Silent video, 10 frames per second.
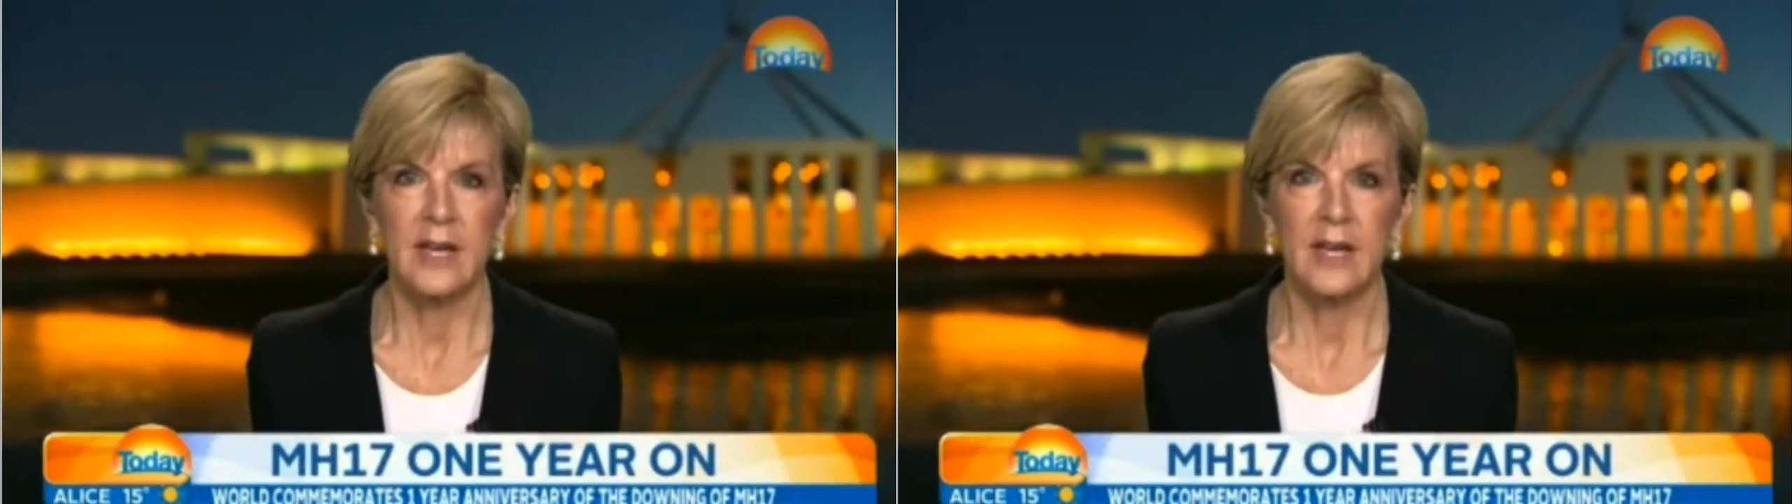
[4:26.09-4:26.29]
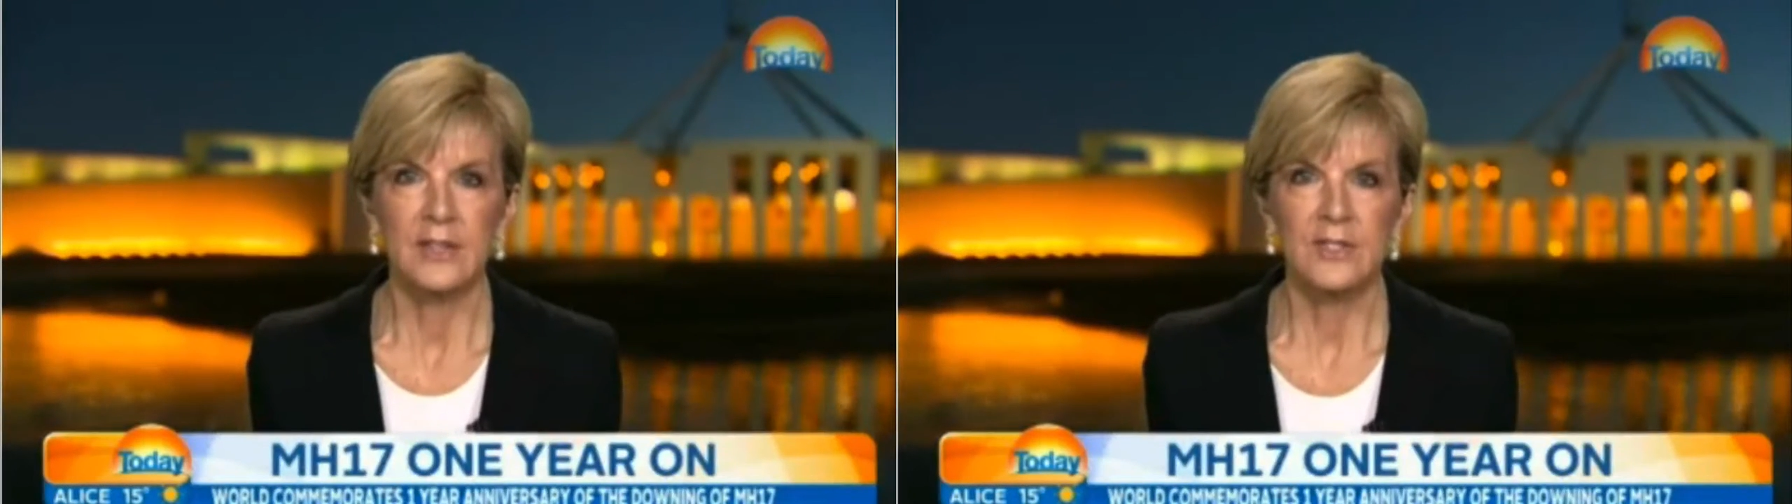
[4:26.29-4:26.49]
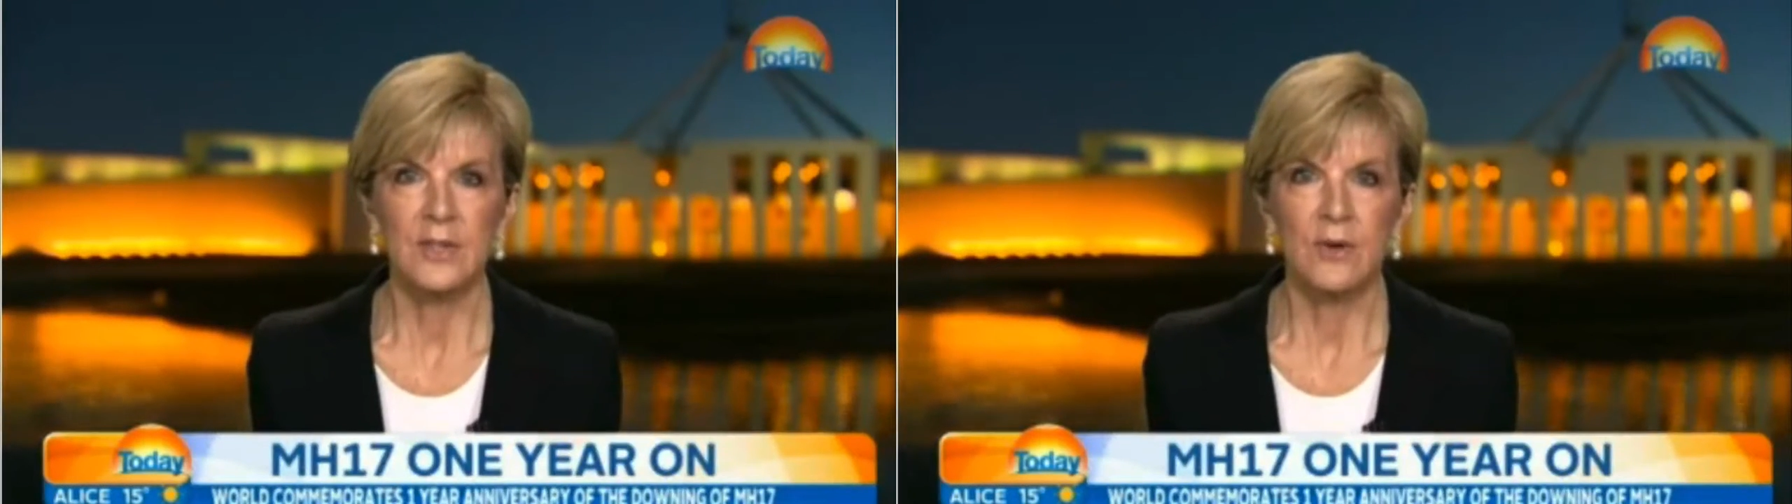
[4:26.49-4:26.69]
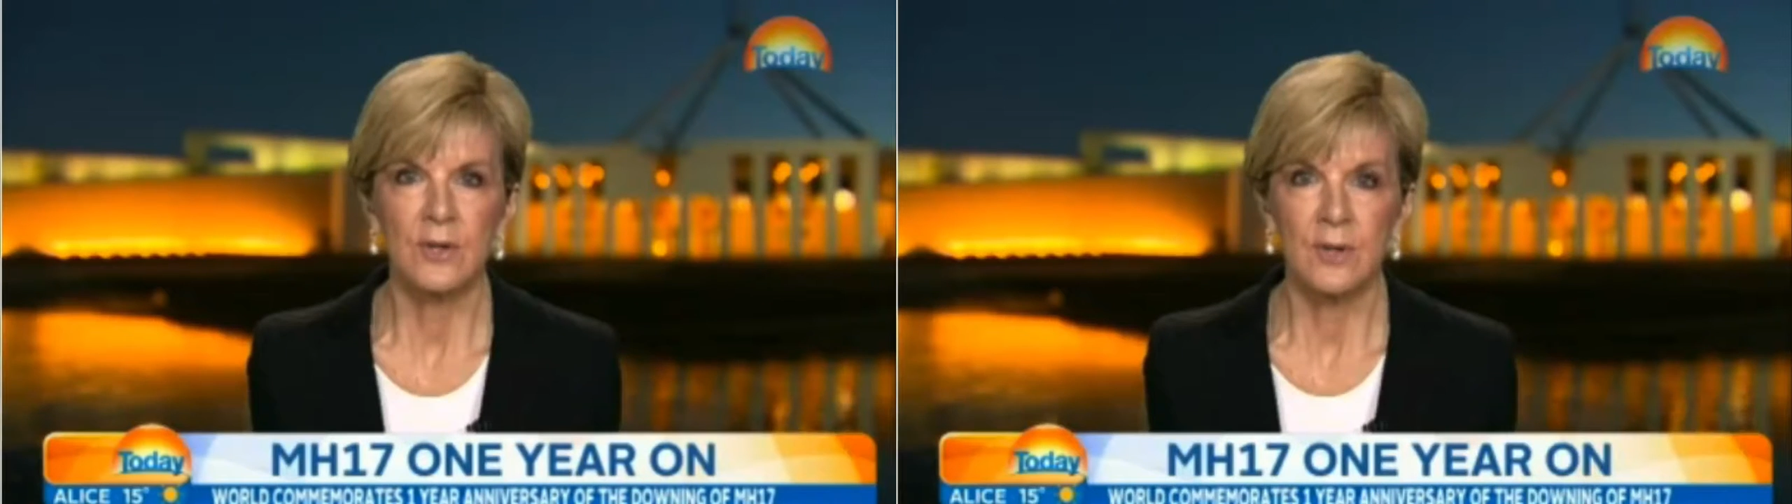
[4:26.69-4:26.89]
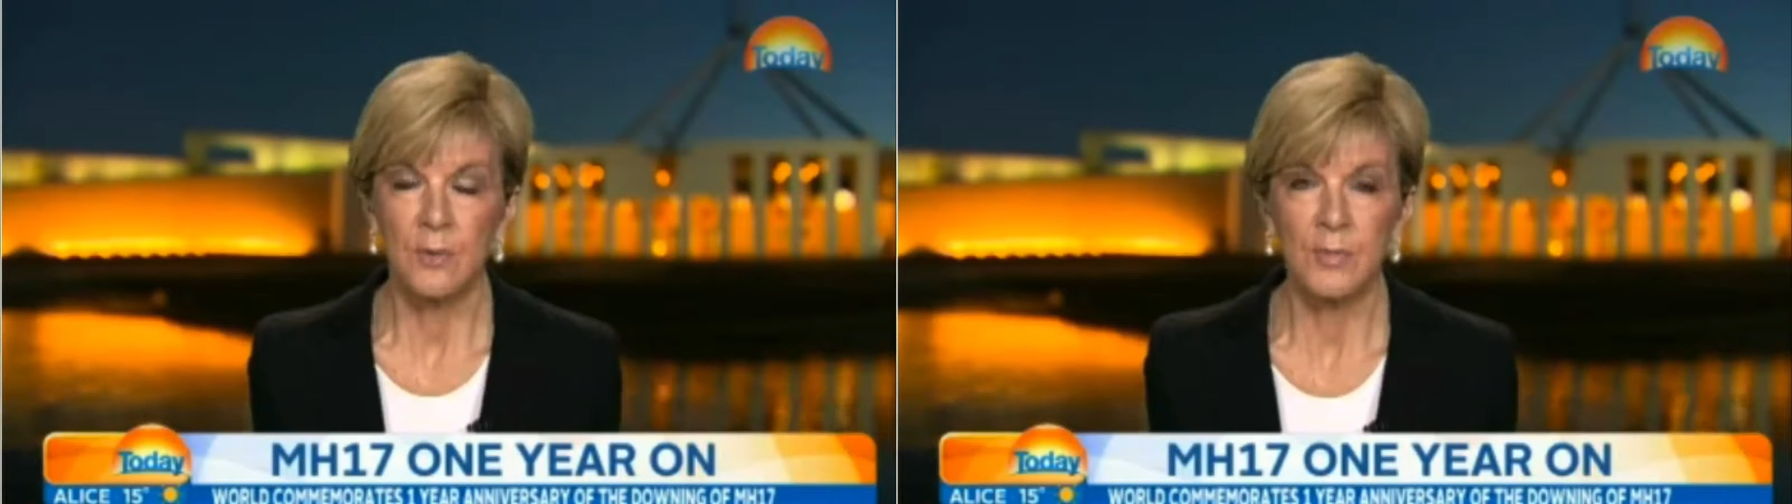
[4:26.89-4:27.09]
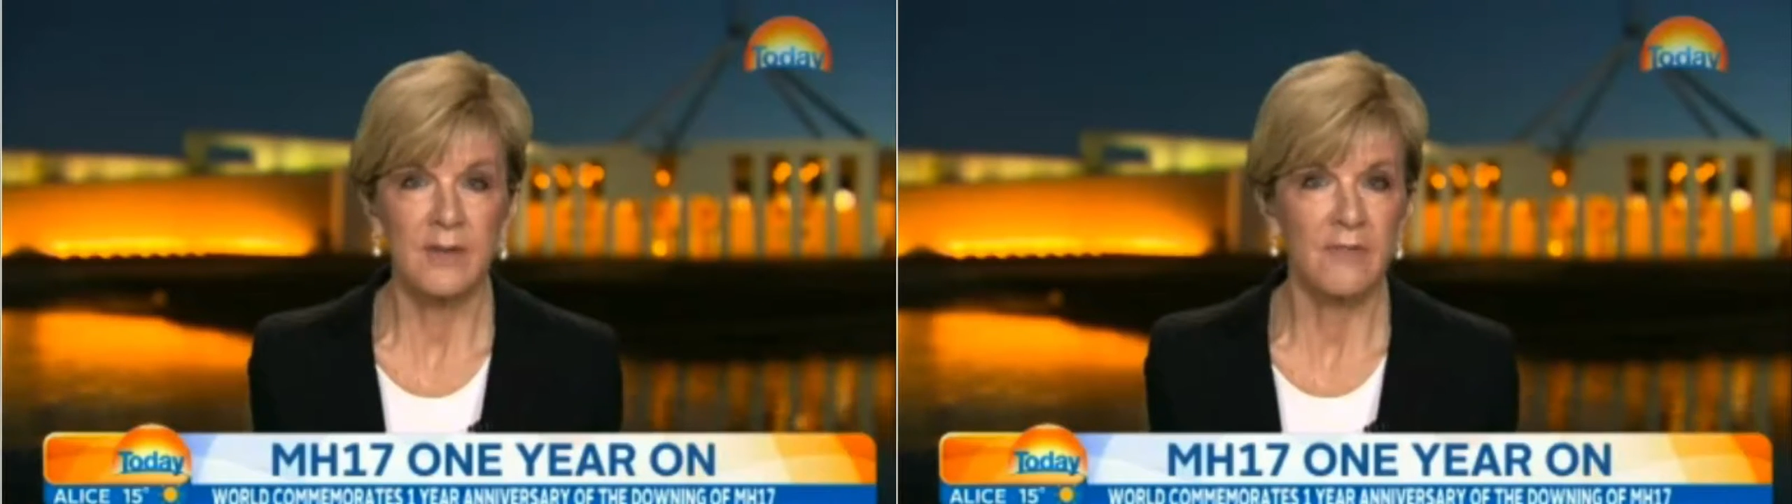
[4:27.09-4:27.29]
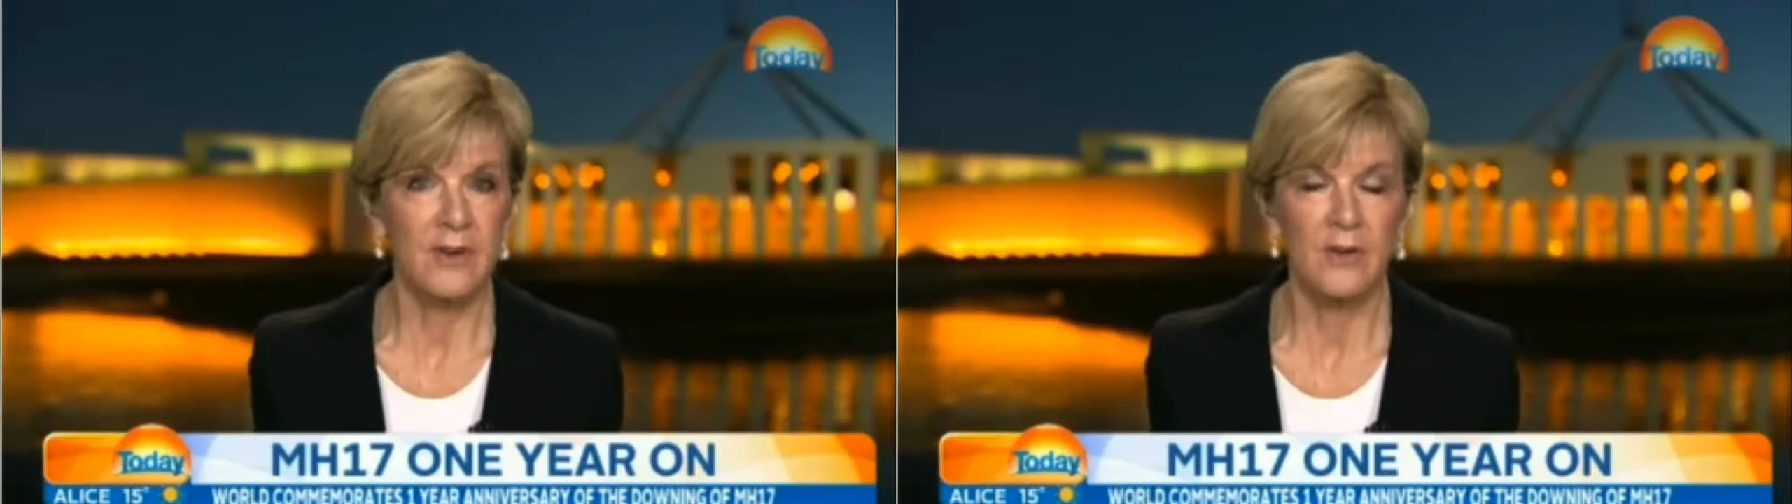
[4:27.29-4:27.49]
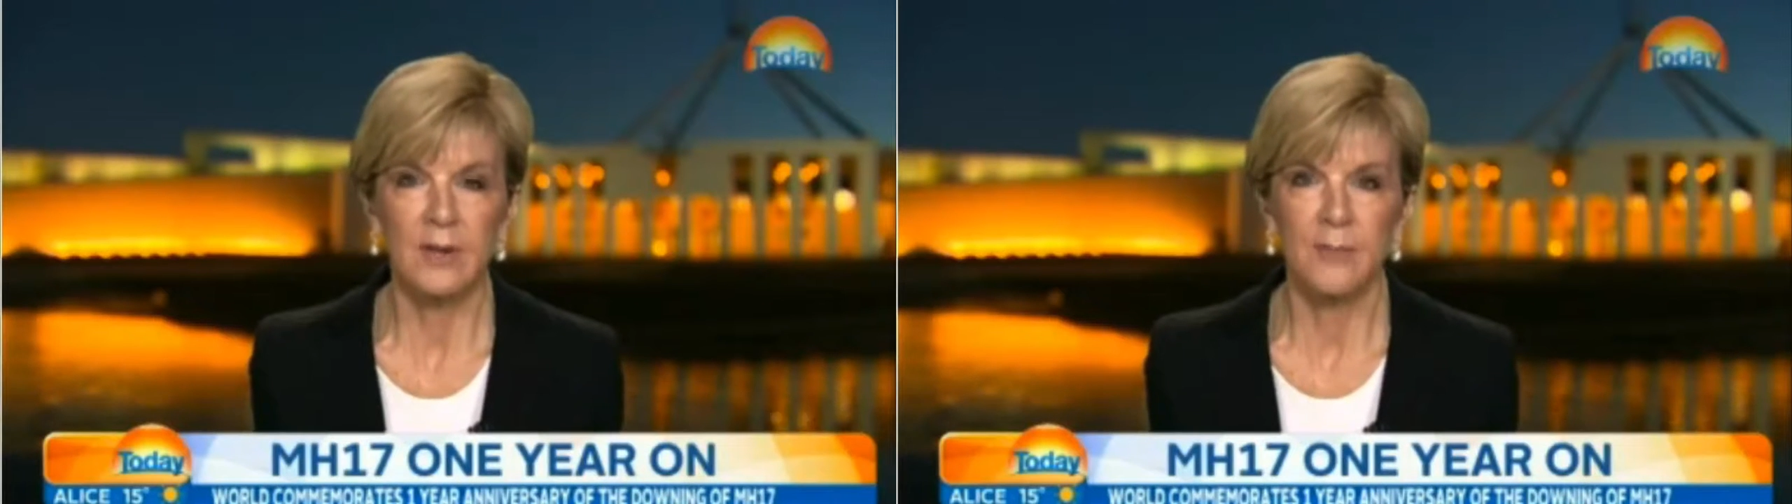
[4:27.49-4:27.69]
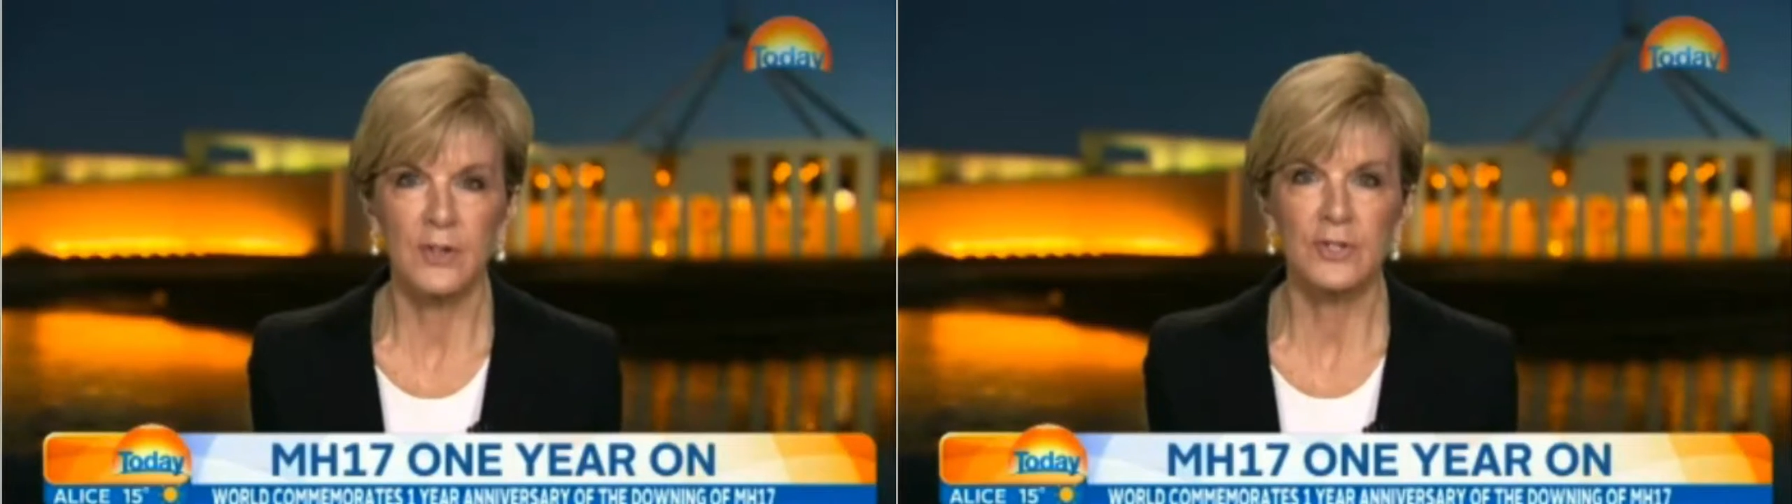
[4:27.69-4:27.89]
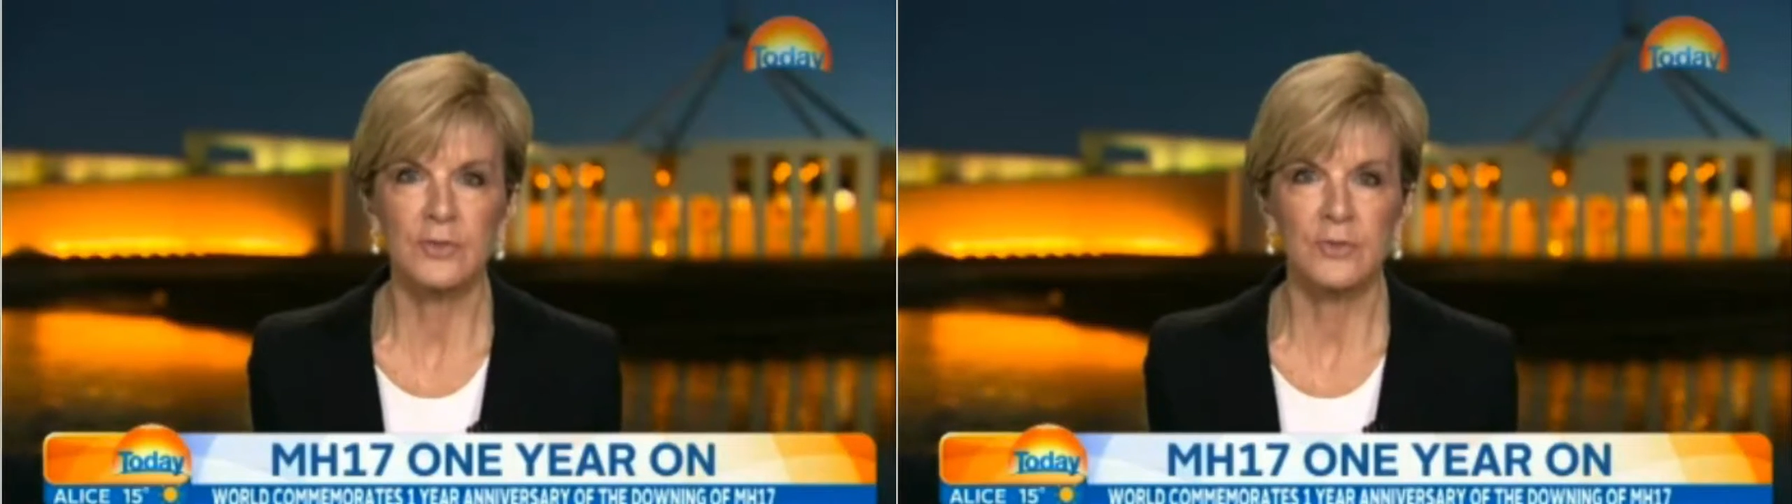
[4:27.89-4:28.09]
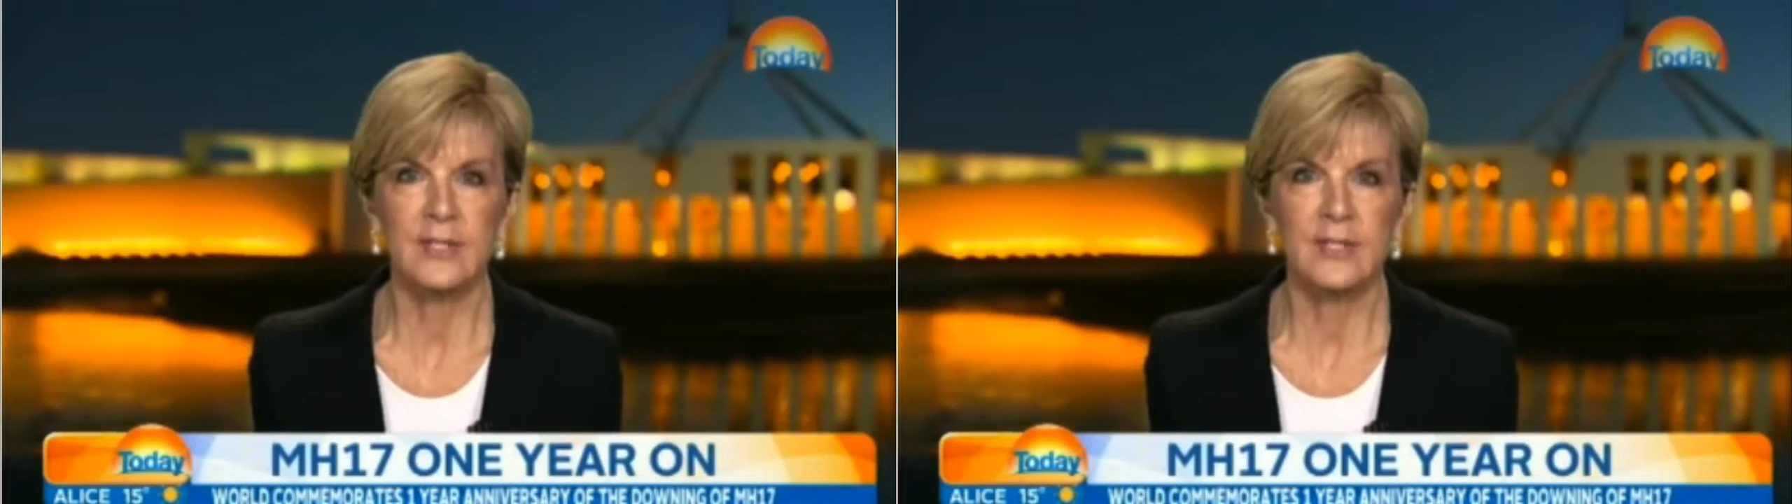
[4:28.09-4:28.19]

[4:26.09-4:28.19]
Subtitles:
And so it will be a very emotional